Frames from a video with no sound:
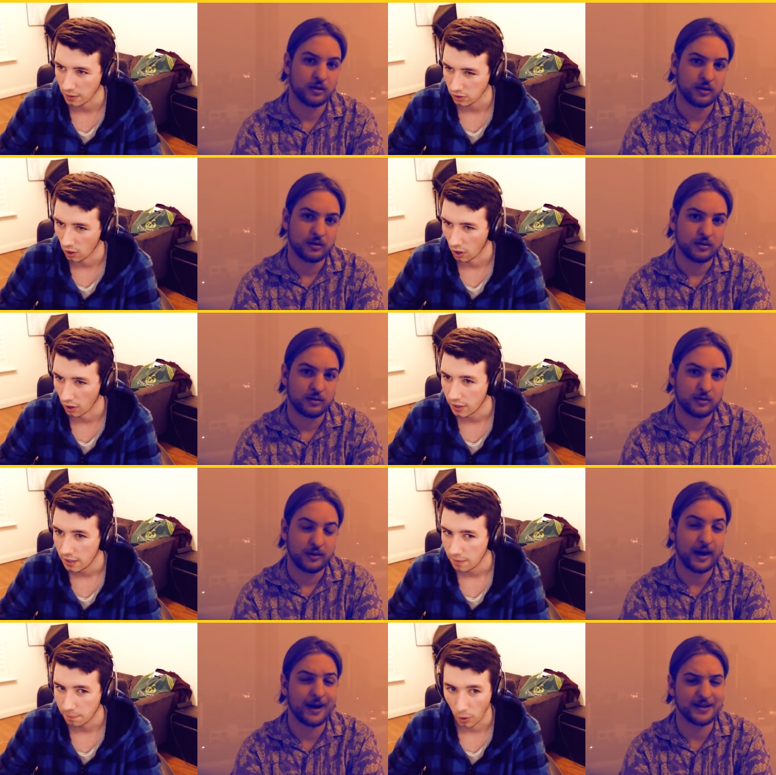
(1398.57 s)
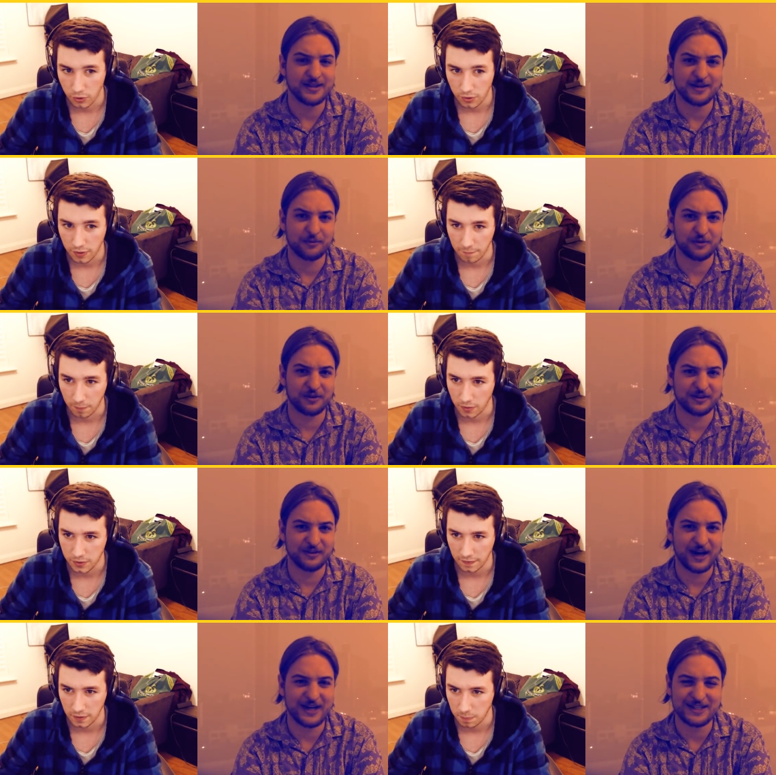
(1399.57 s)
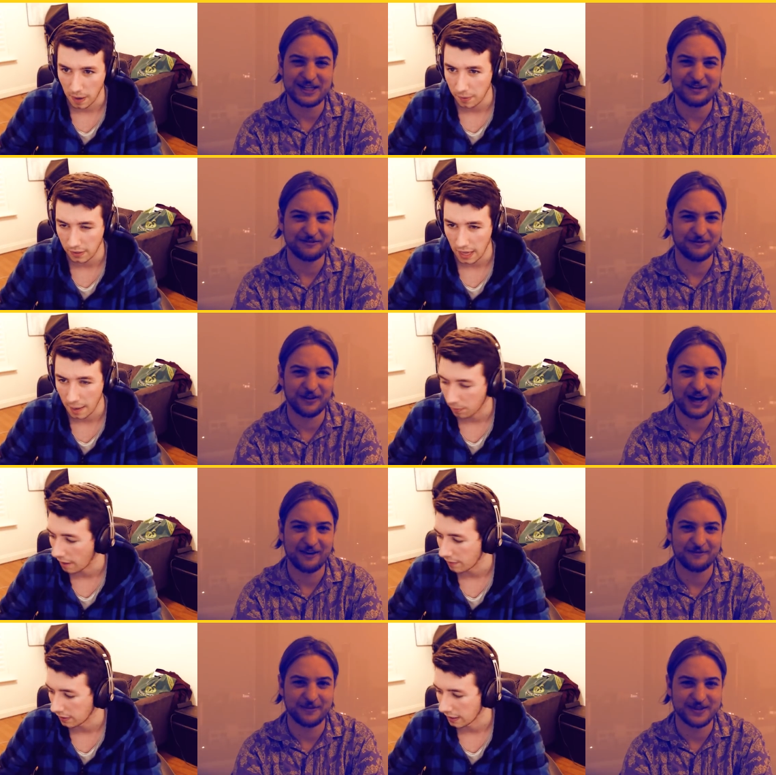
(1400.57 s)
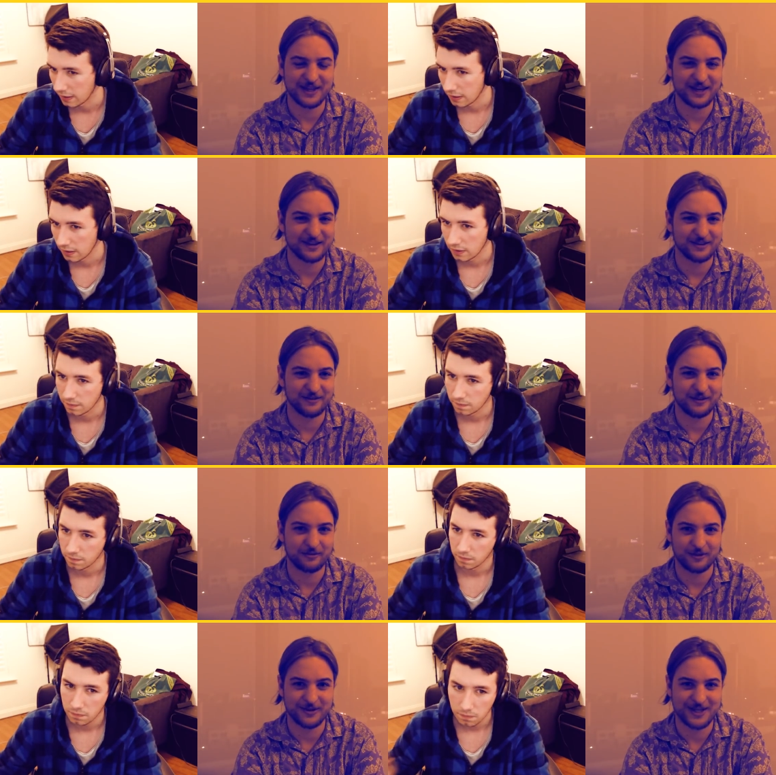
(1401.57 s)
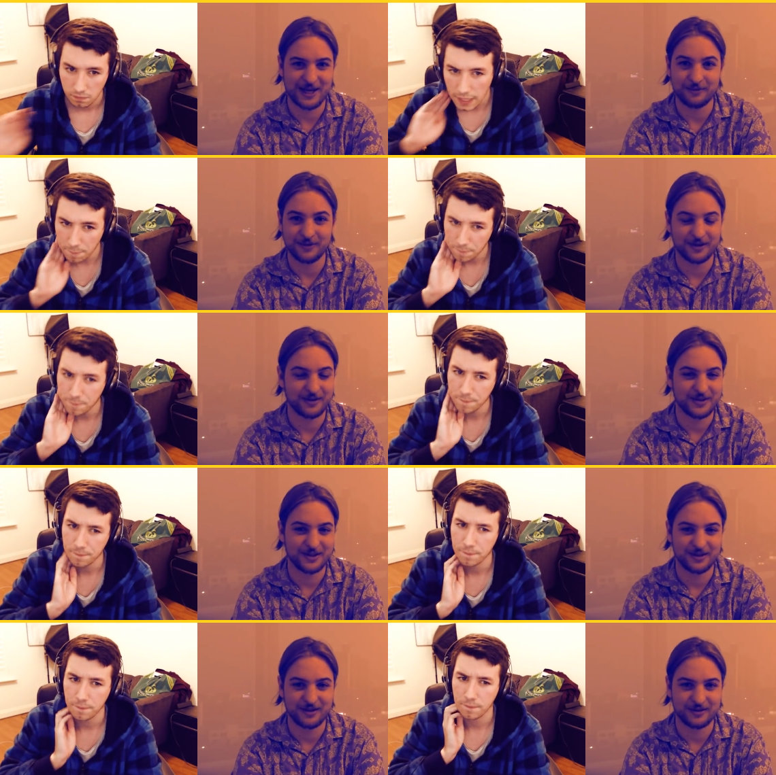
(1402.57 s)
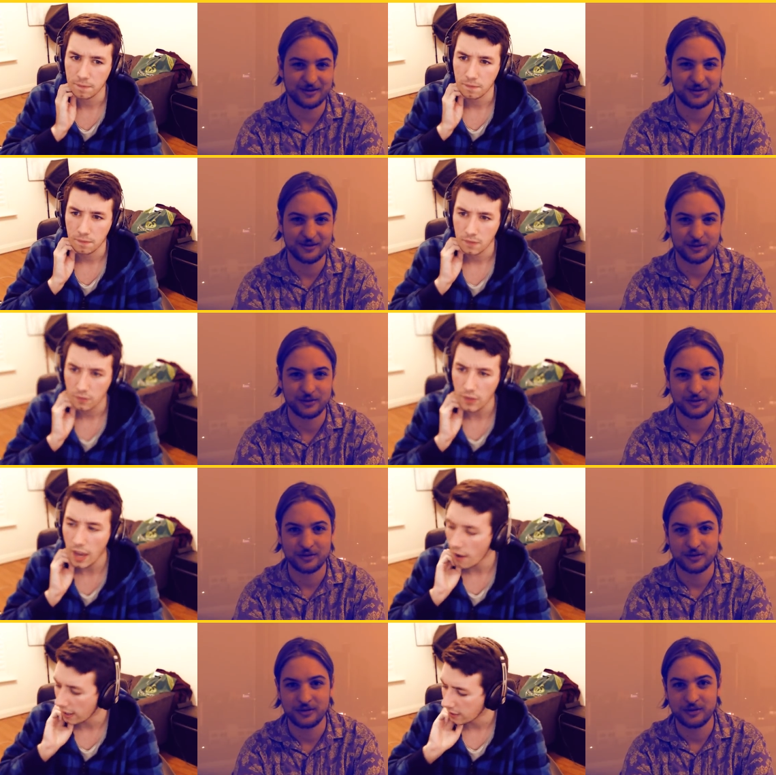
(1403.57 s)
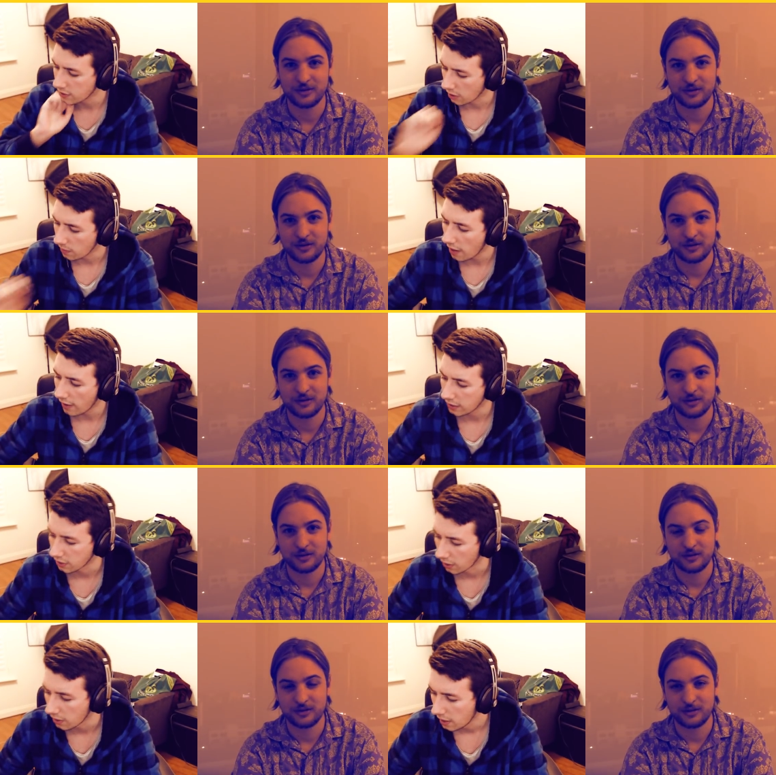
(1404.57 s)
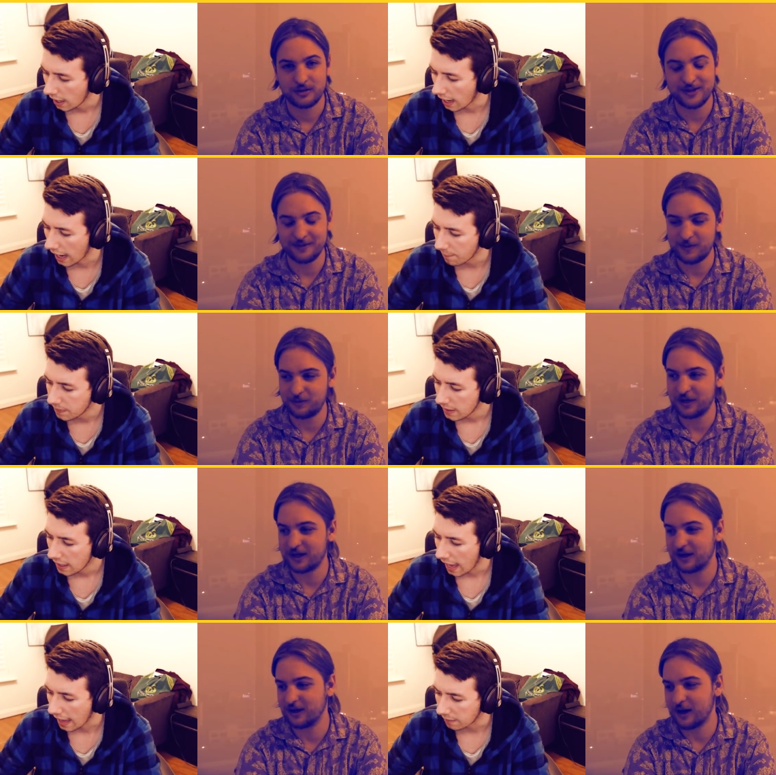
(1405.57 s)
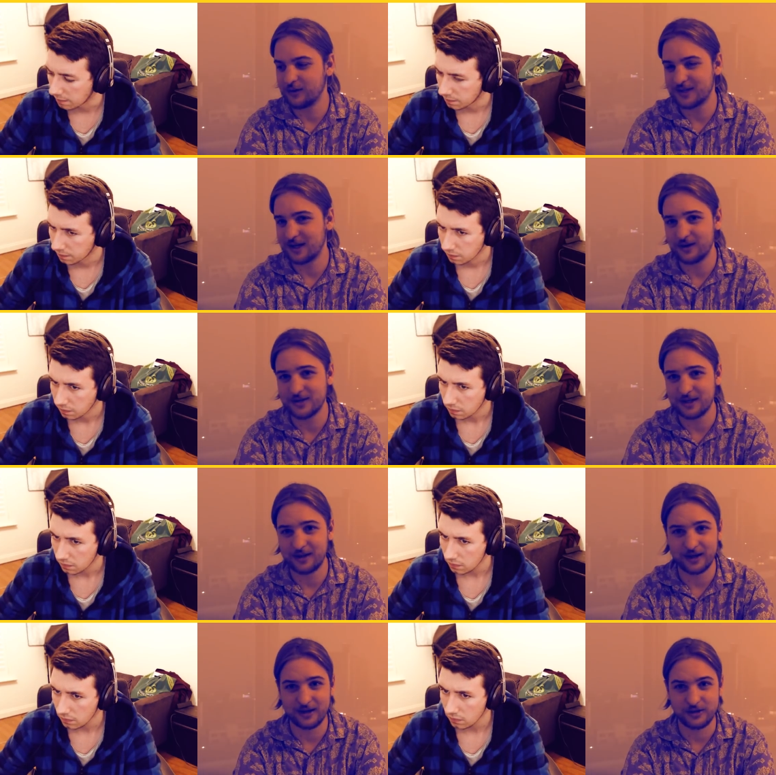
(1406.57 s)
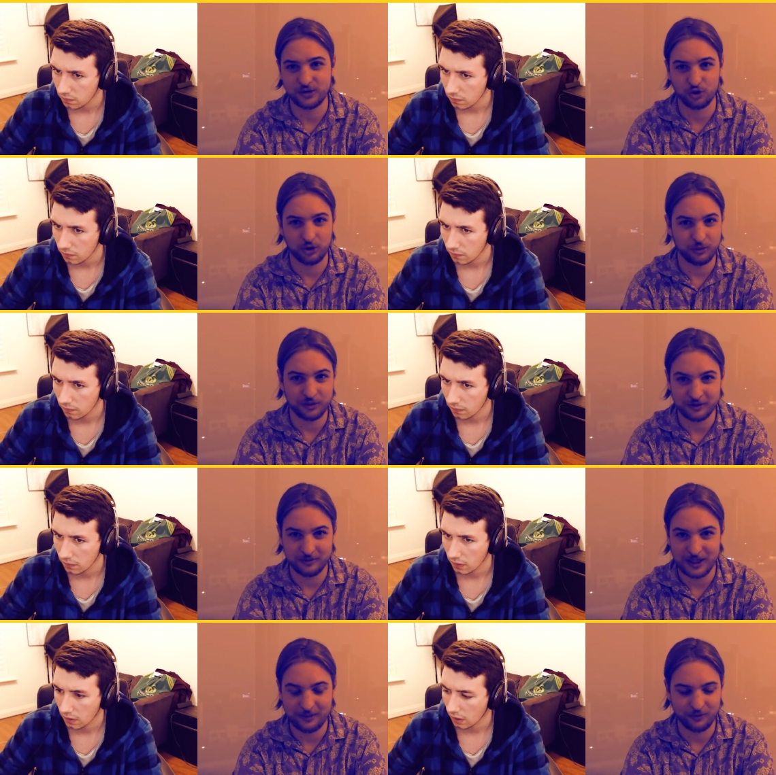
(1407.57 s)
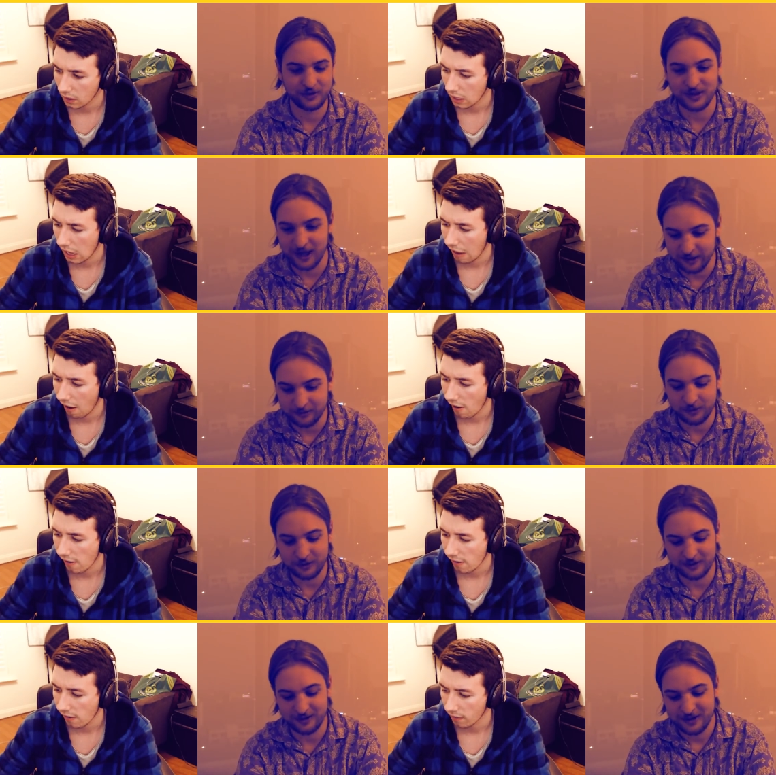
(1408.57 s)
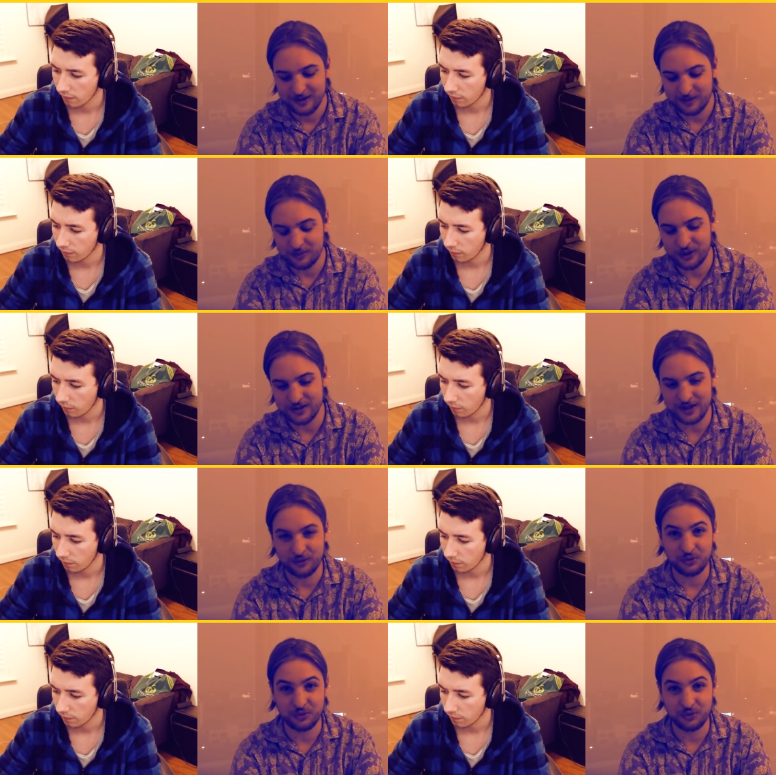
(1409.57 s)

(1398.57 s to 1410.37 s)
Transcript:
Speaker 1: with how it's gone. Yeah, I'd say probably ninety-five percent said this publicly and privately. Of everyone's happy. Yeah, I'd say. Yeah.
Speaker 2: yeah, I reckon so. I reckon so.
Speaker 1: There's some people um, like I, I would say. I would say like a Trob would not have been happy. A Dino Pony, the people we had to get